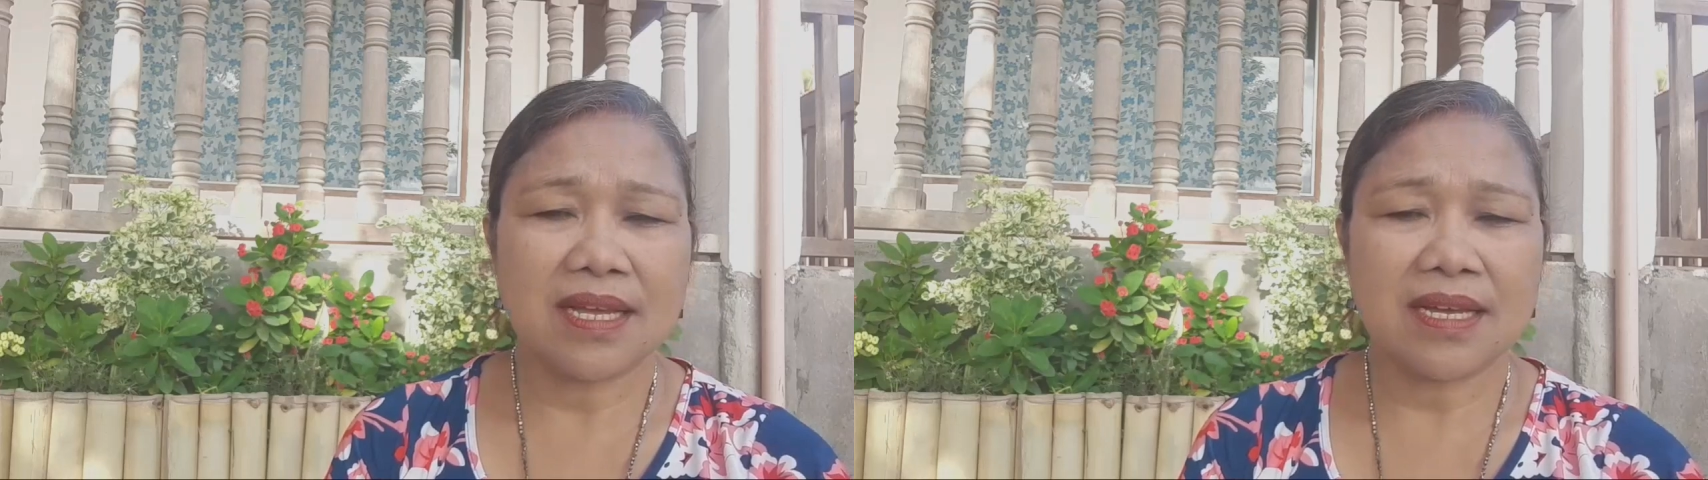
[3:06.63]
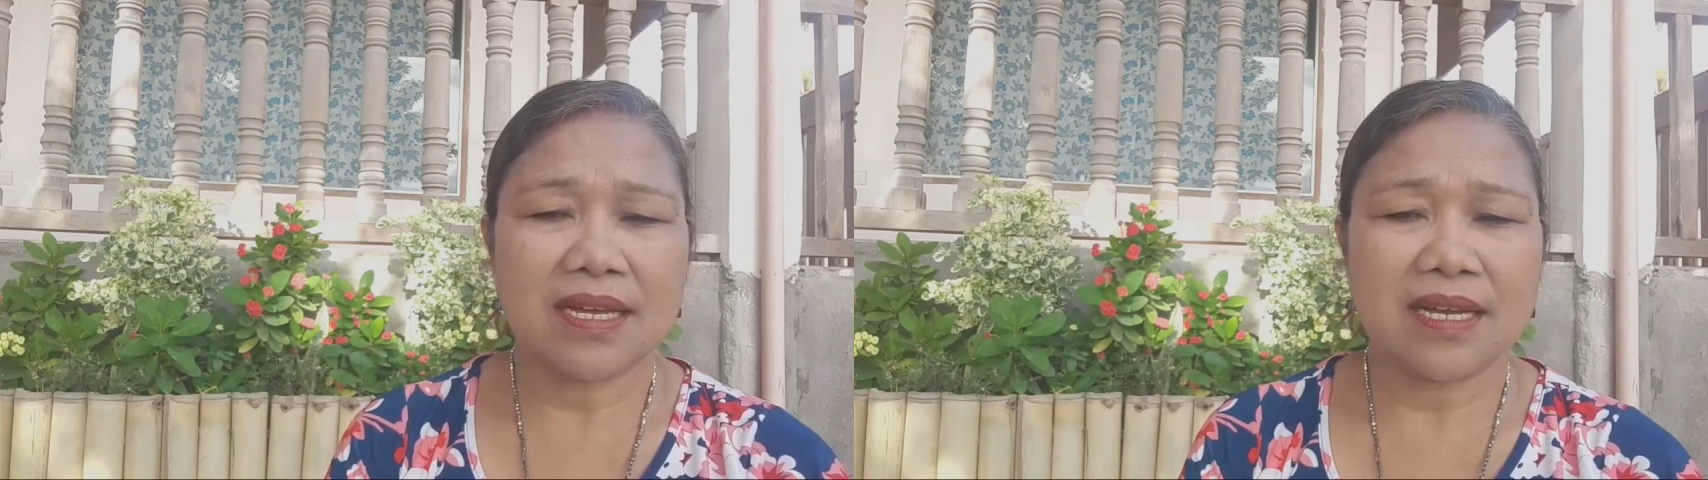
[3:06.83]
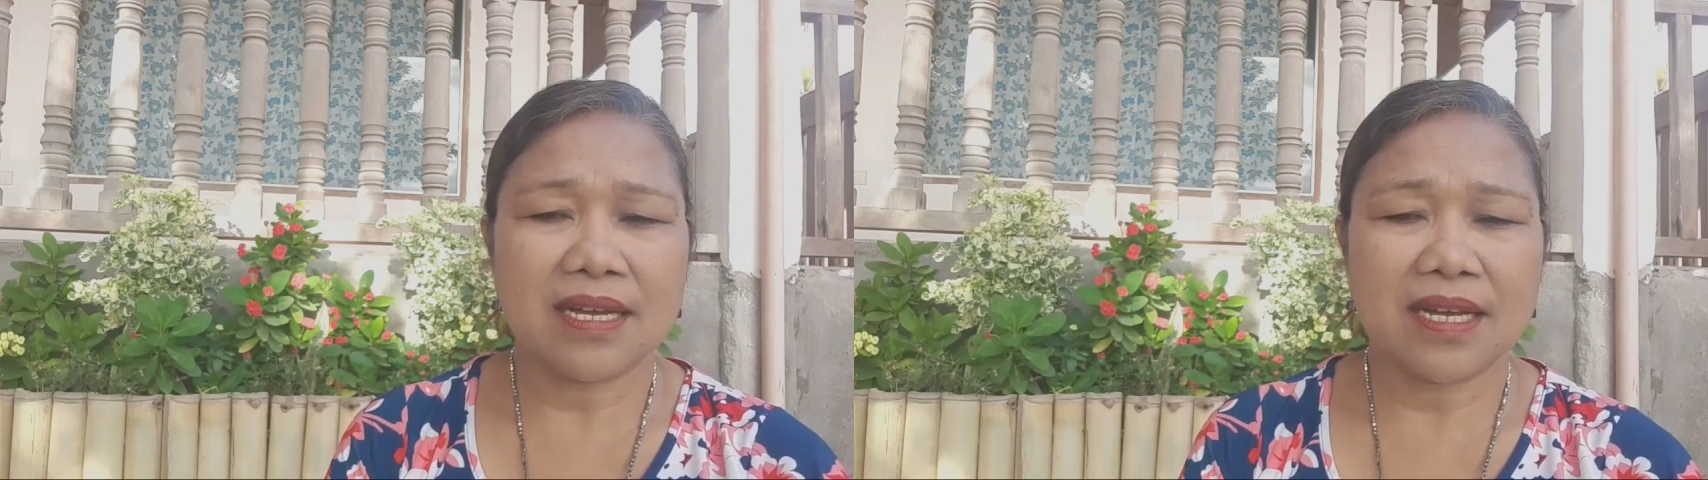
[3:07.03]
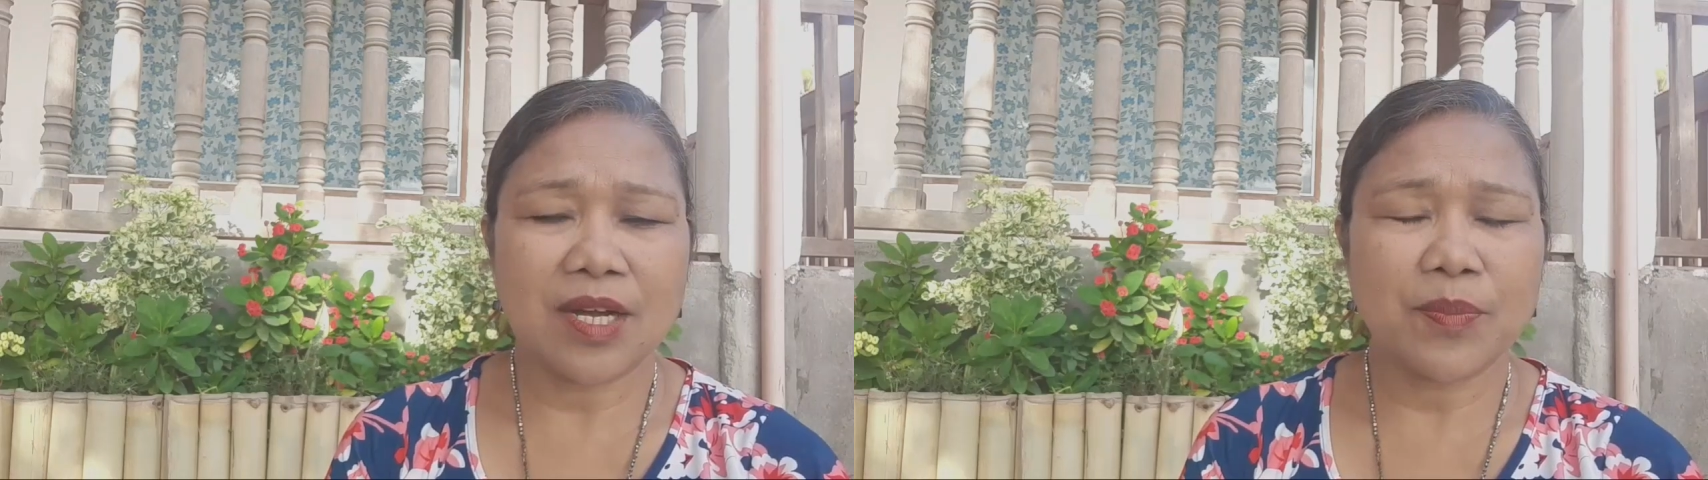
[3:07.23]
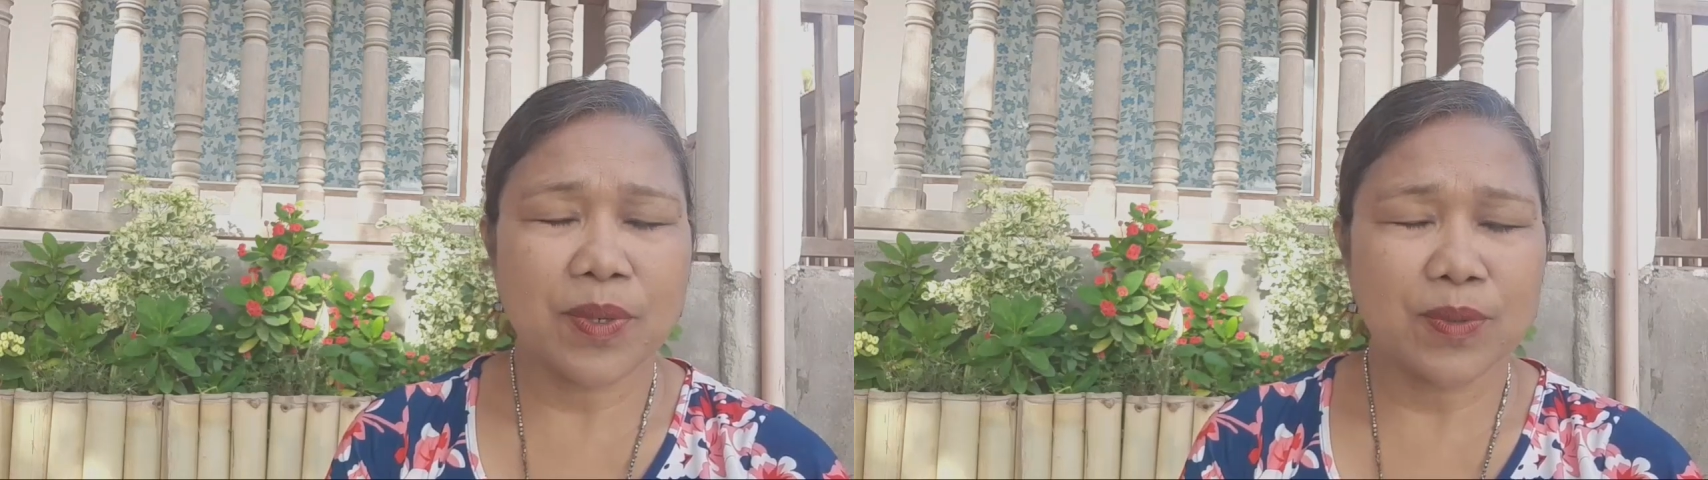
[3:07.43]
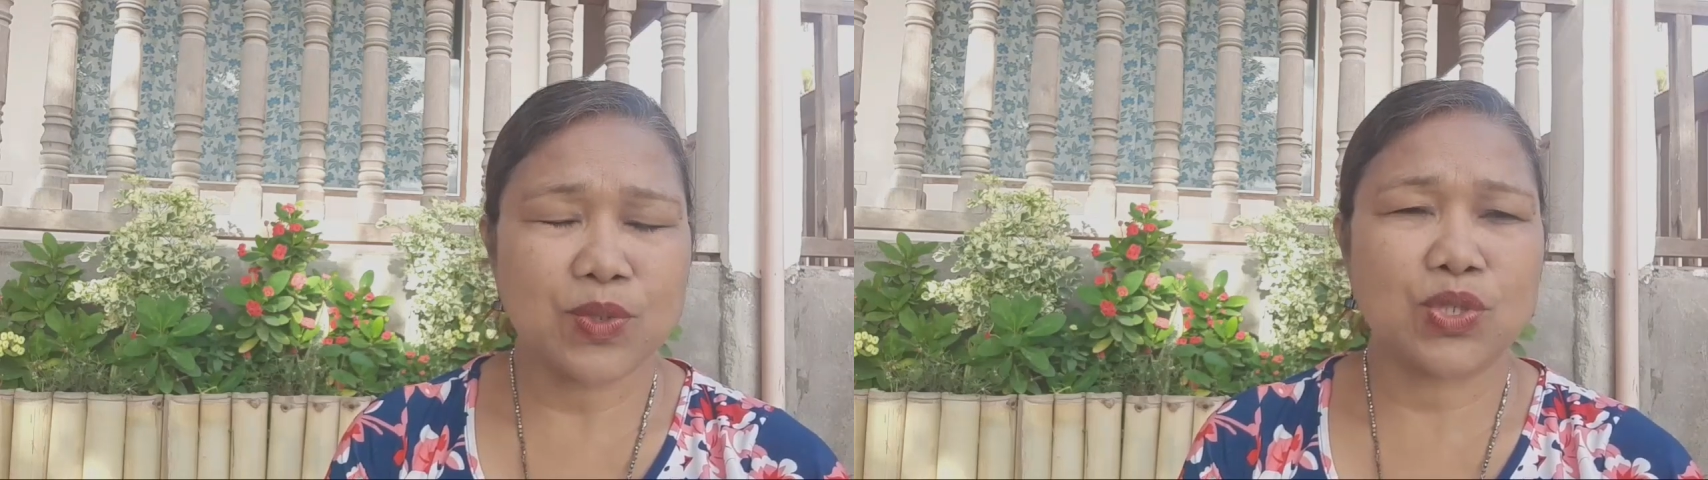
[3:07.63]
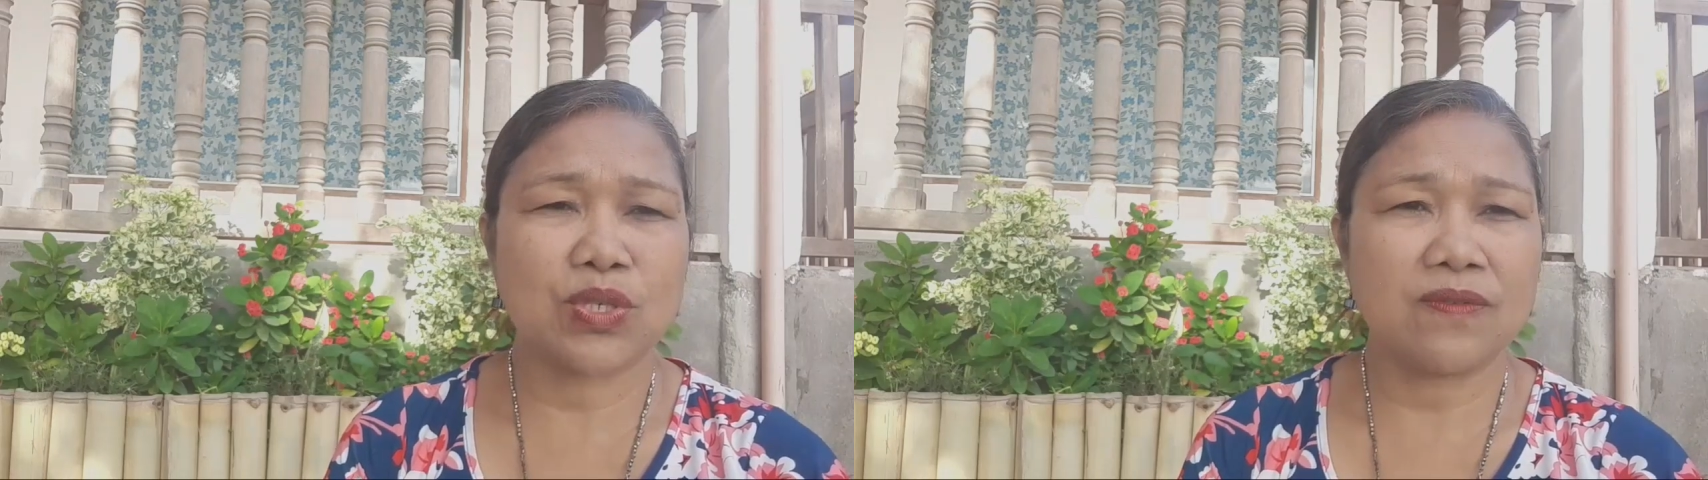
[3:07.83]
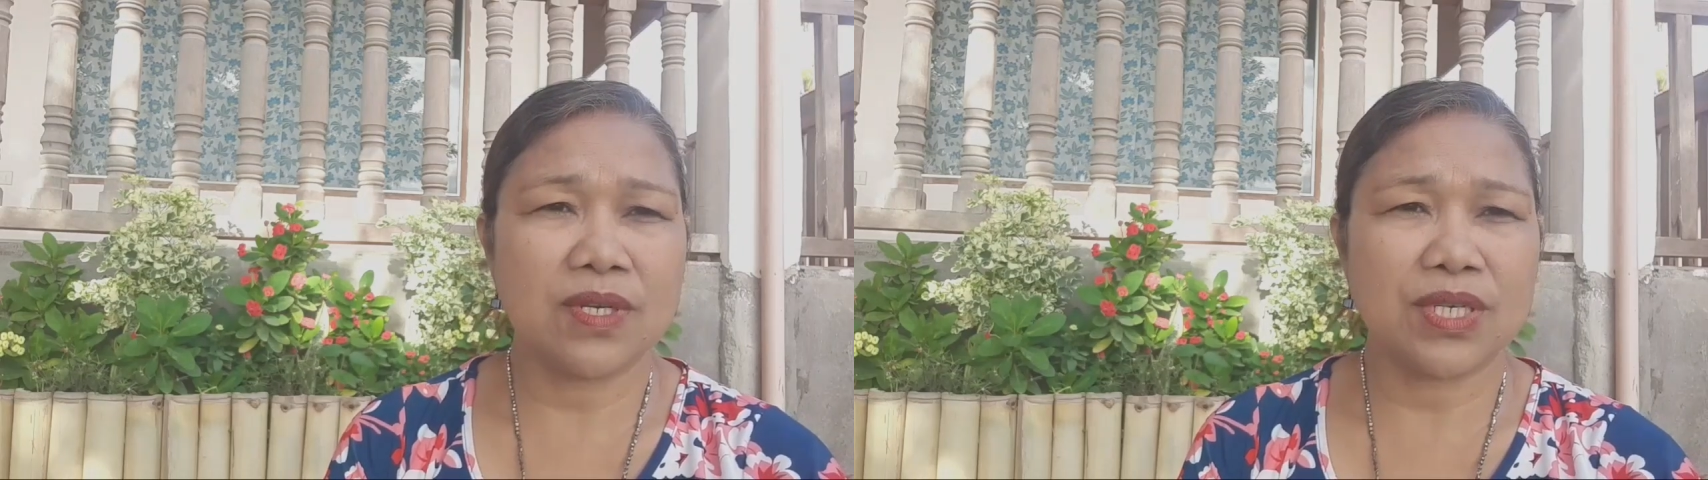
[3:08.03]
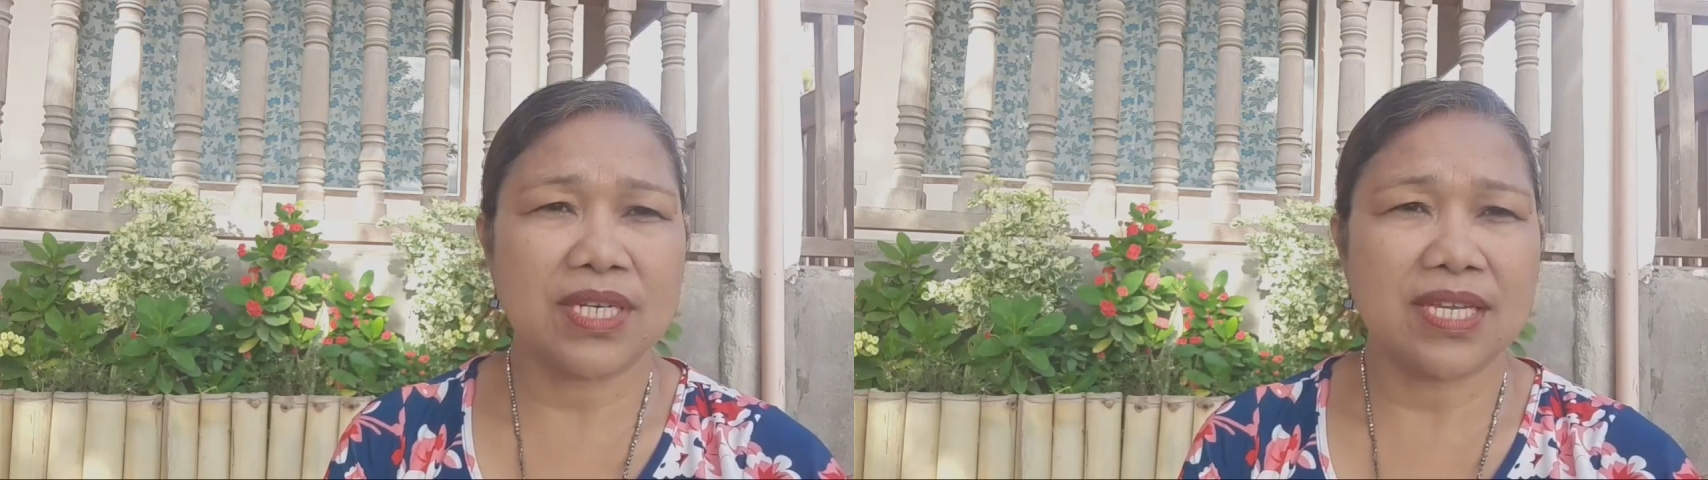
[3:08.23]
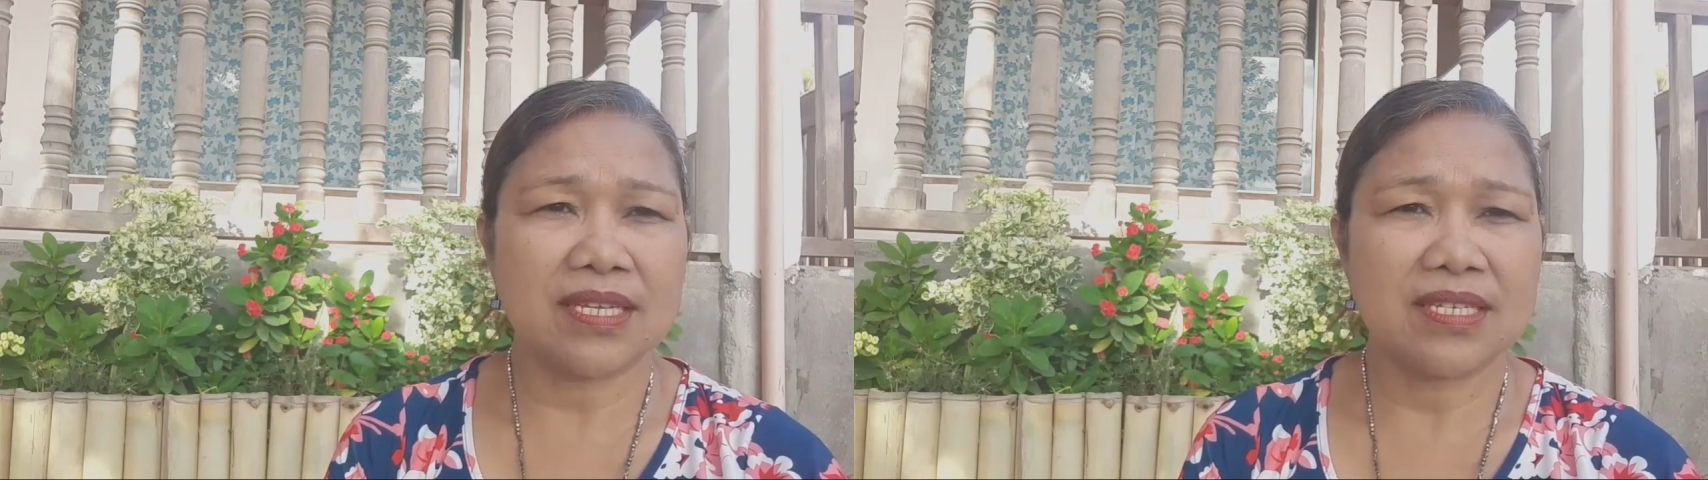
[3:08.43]
approach of
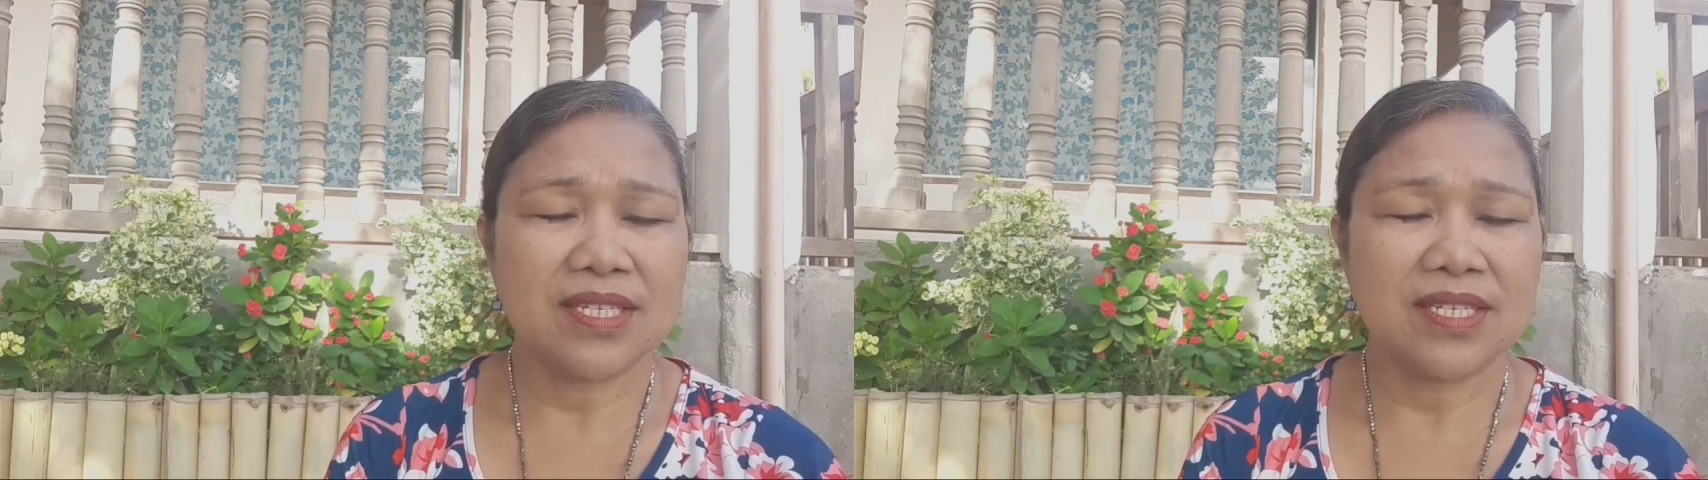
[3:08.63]
learning.